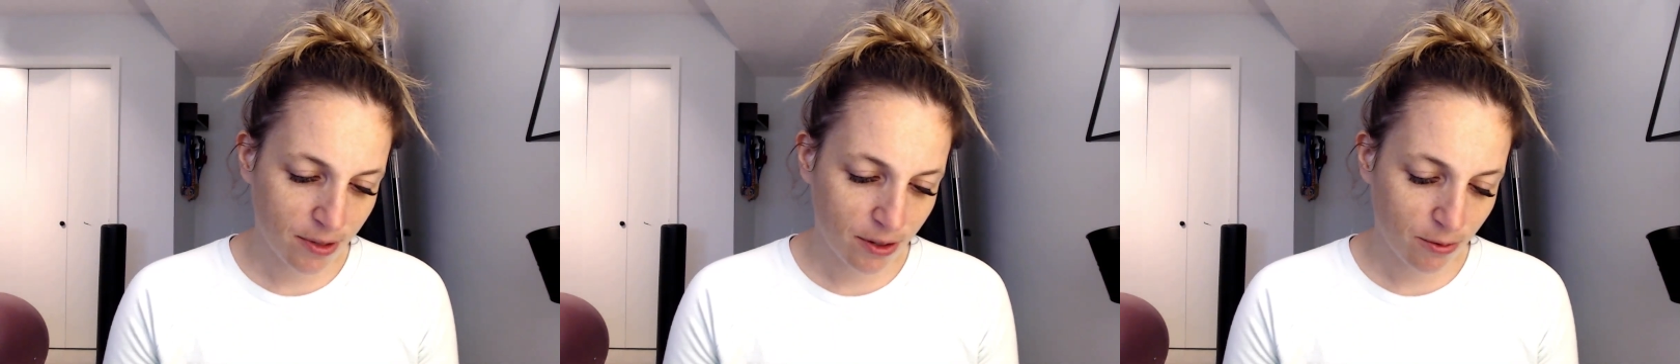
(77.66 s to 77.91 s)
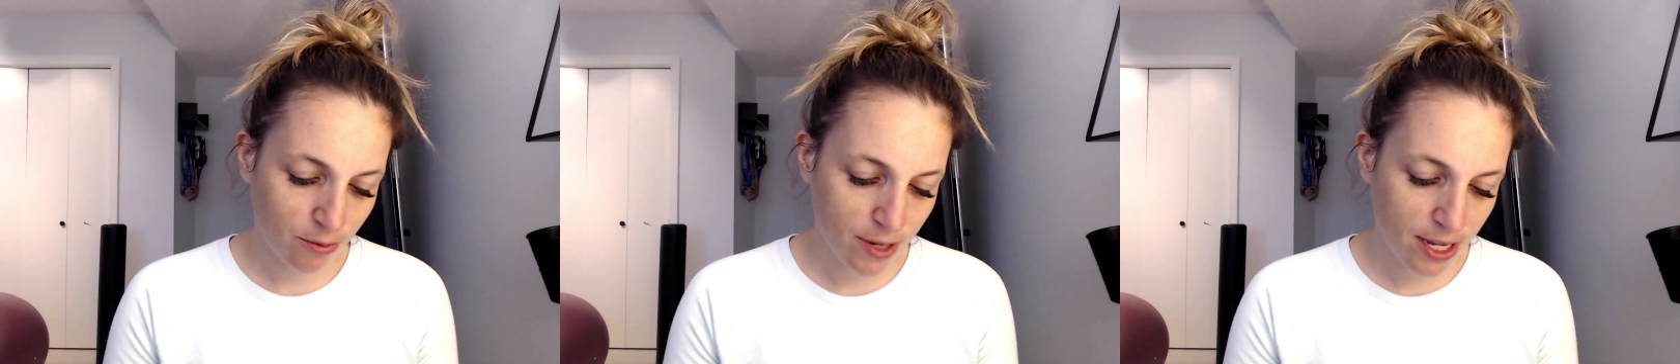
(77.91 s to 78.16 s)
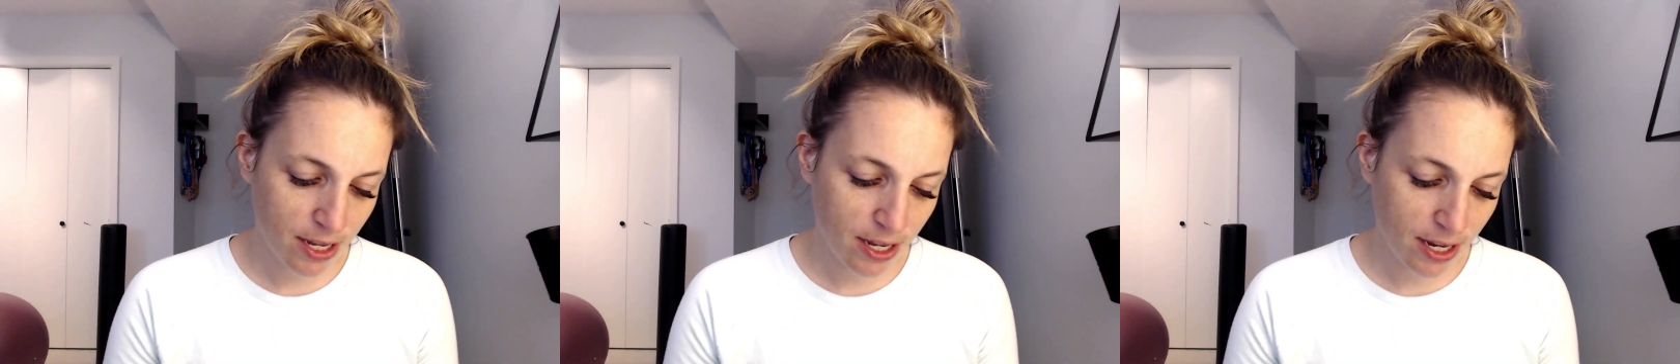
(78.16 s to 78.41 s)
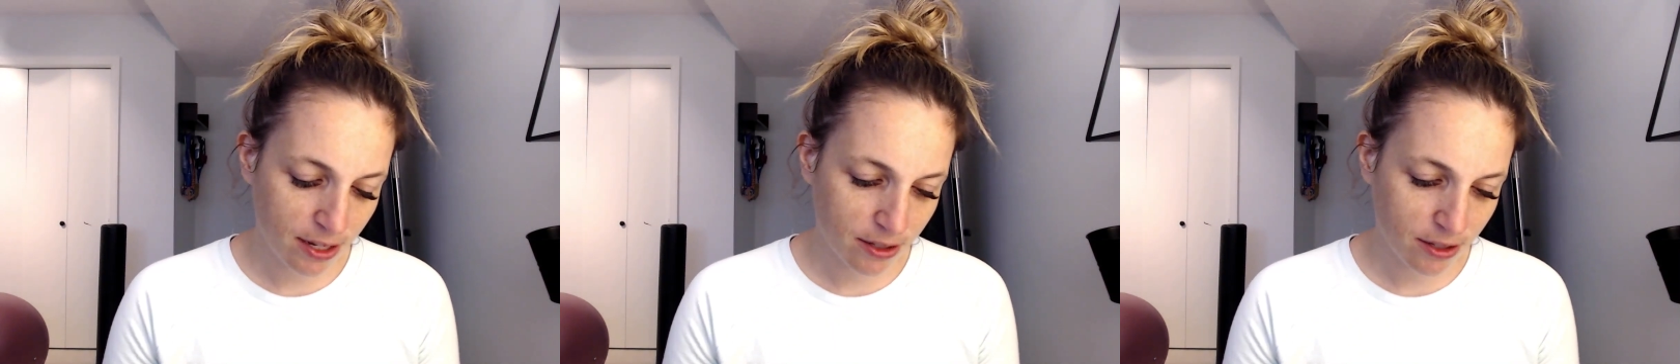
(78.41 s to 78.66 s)
We
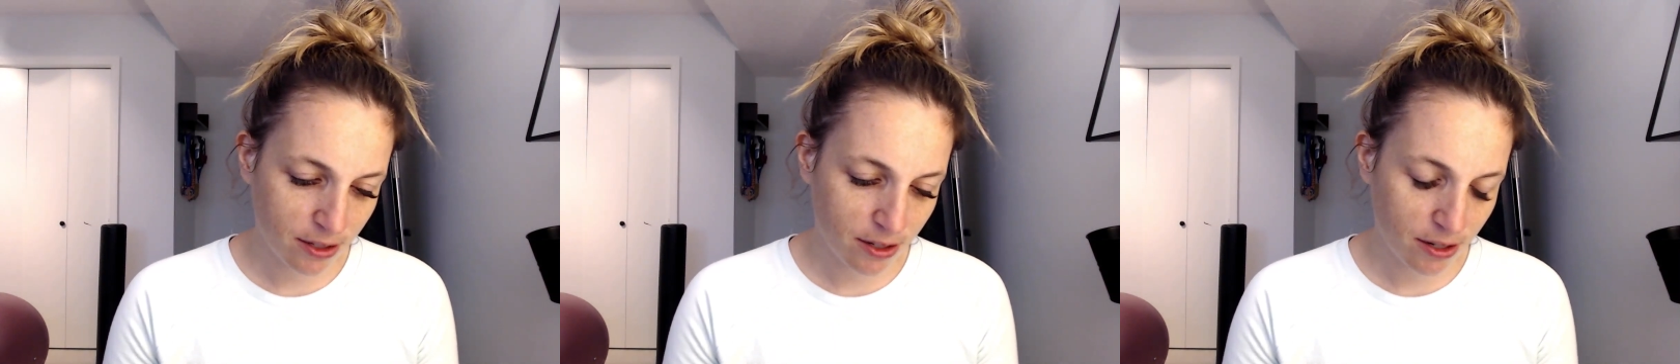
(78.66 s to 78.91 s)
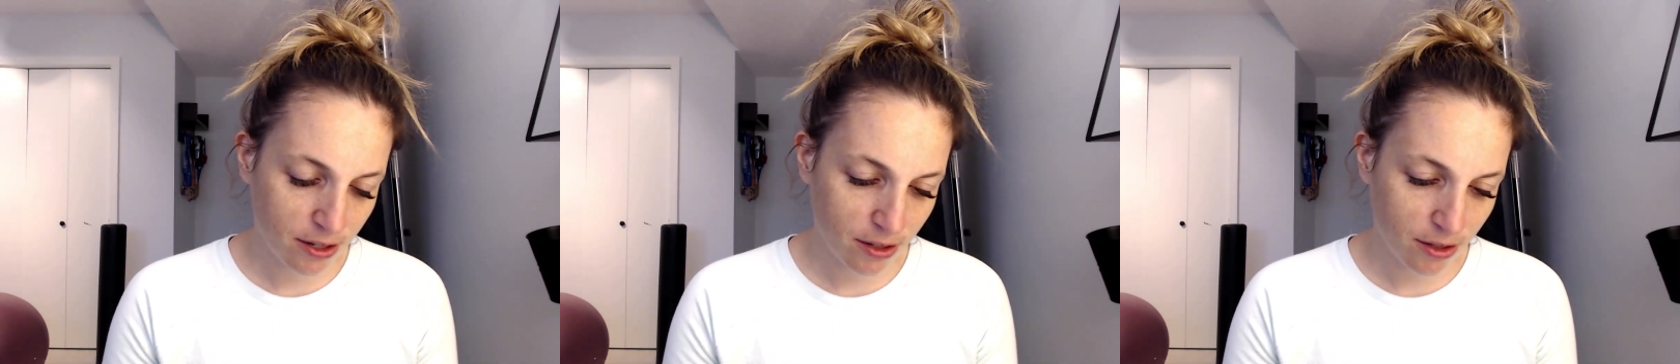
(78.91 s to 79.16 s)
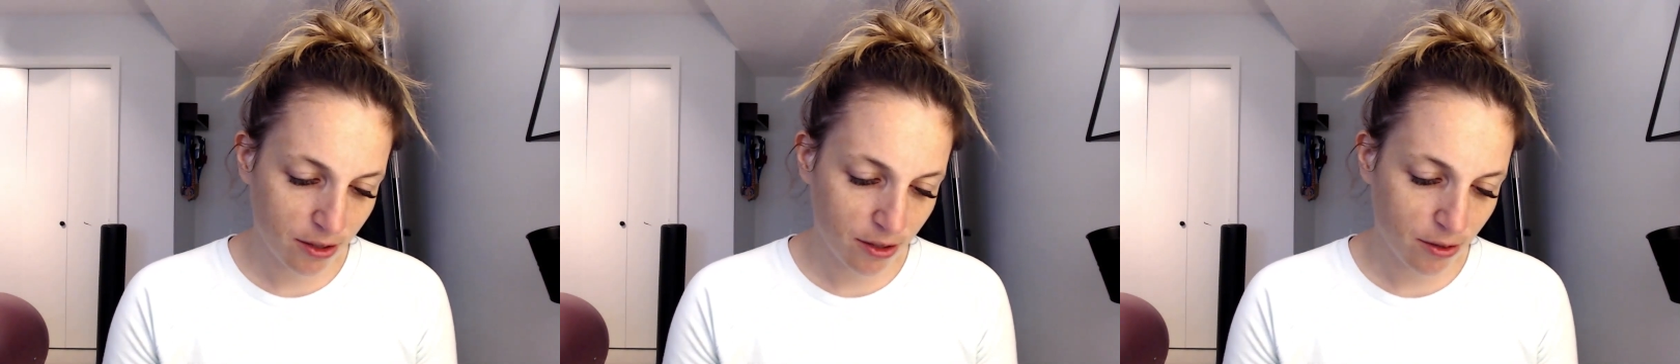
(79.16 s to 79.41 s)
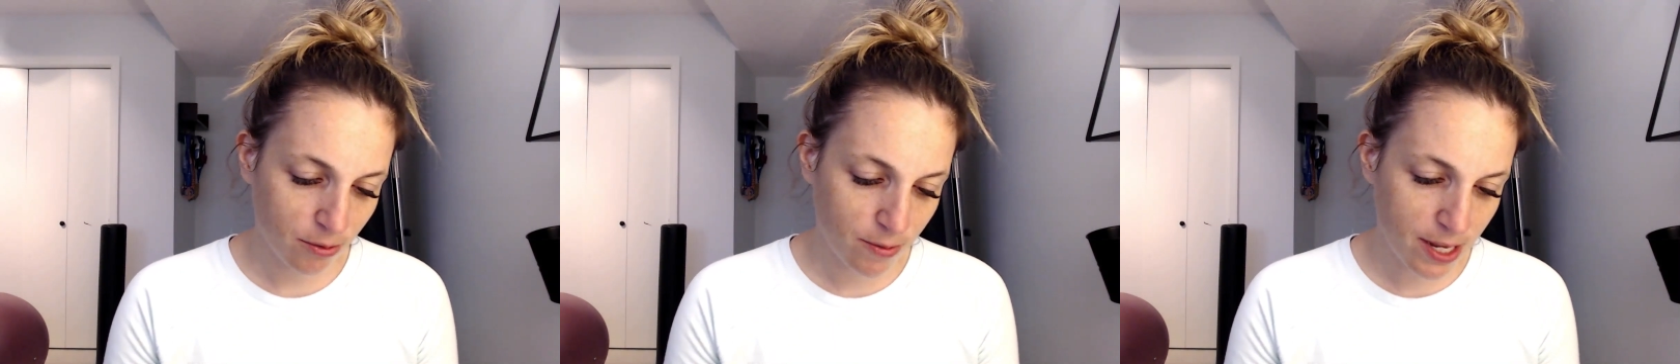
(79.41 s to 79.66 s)
ended
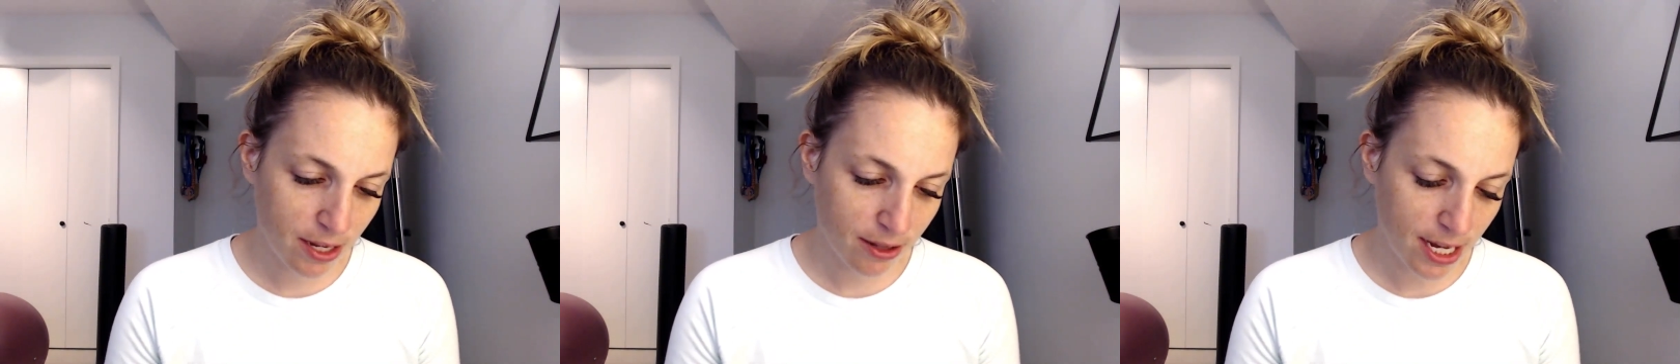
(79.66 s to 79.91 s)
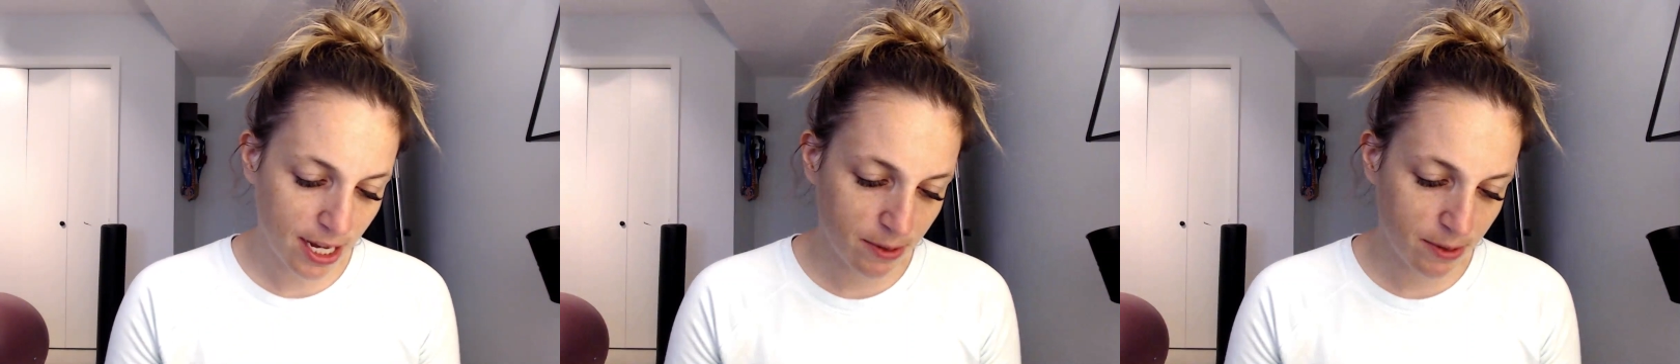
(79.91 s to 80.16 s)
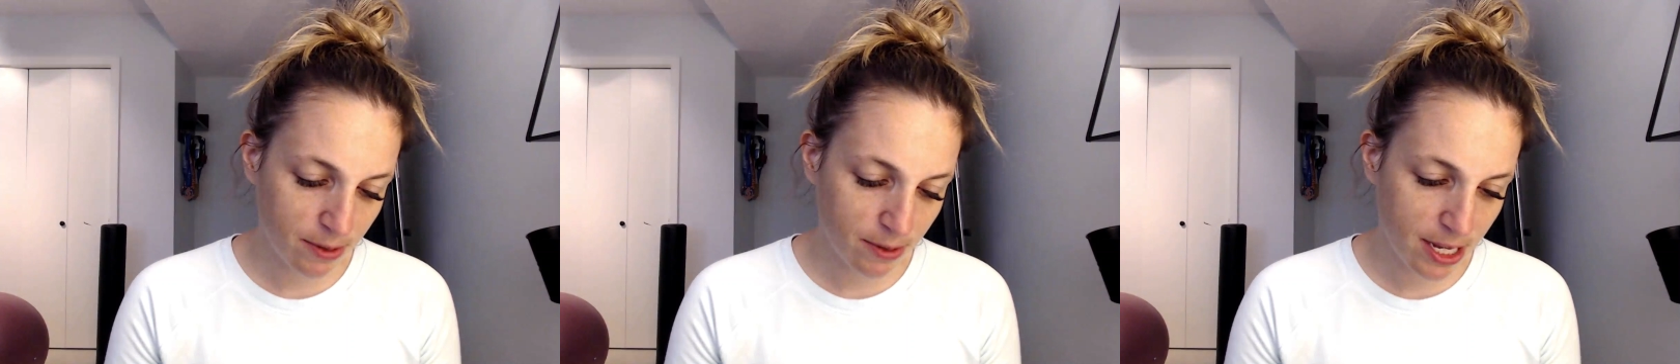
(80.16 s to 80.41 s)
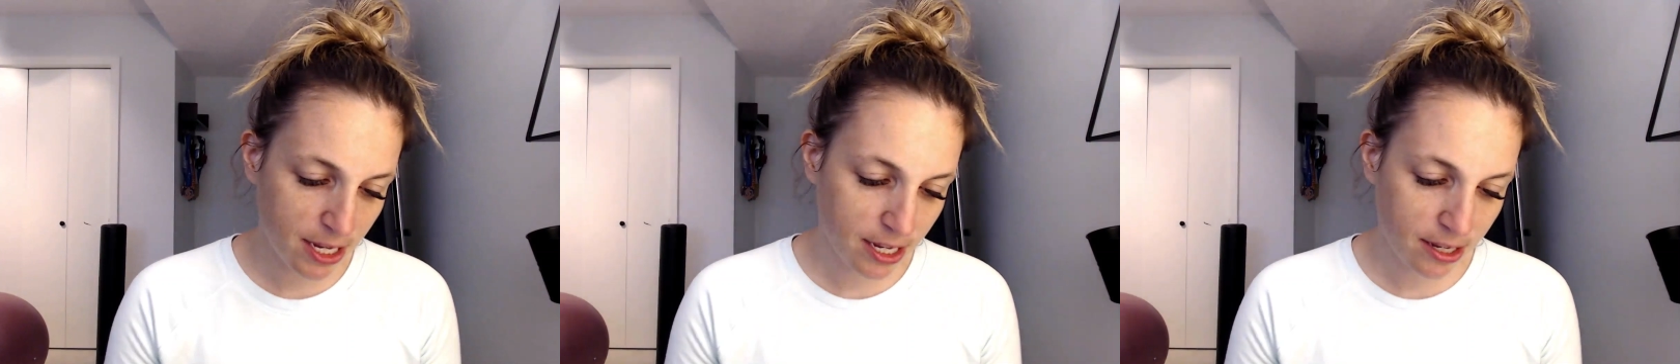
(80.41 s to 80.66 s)
the week last
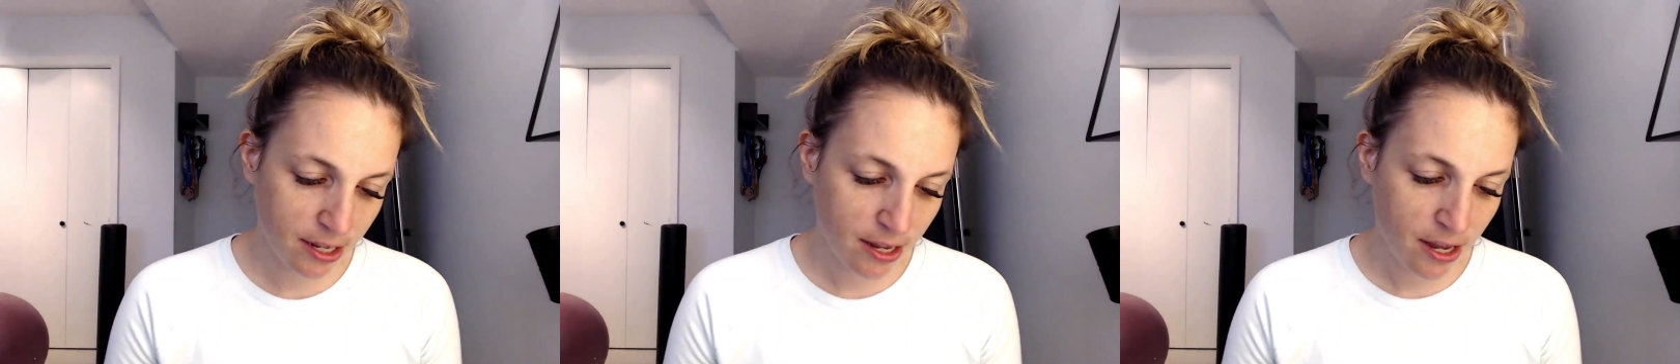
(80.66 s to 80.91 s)
week